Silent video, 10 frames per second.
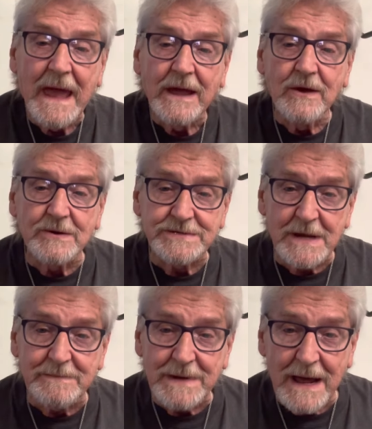You know,
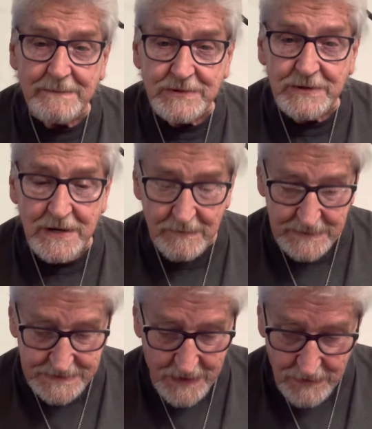sometimes you hear
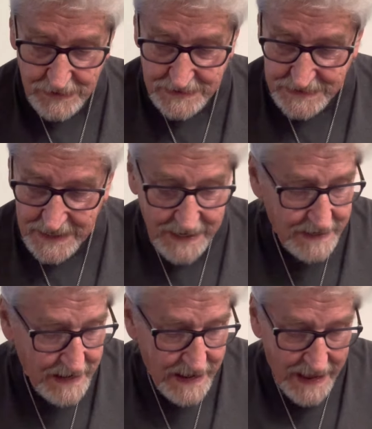me start to
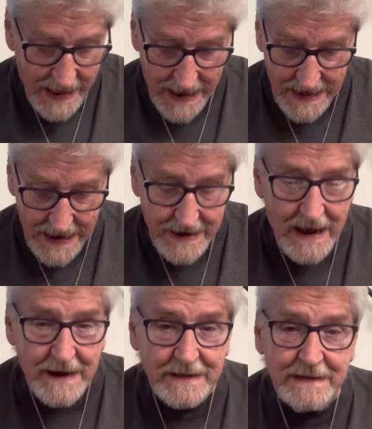sing, and I
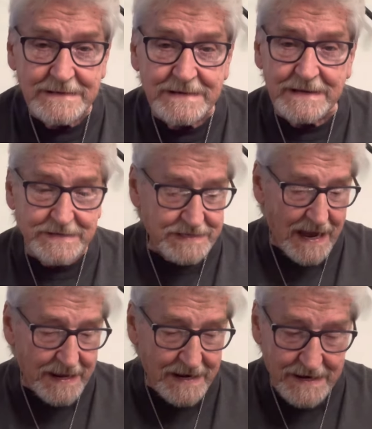kind of get
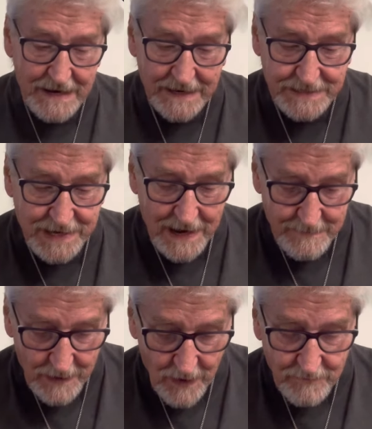excited and I
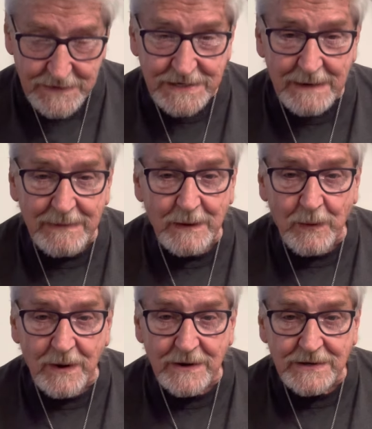stumble over some of the
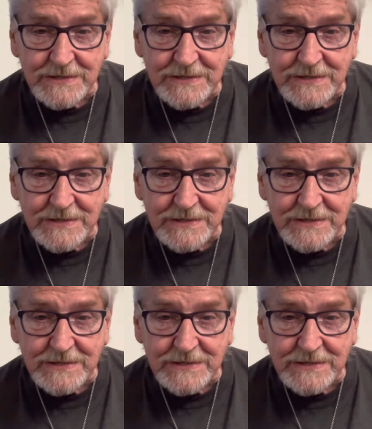words.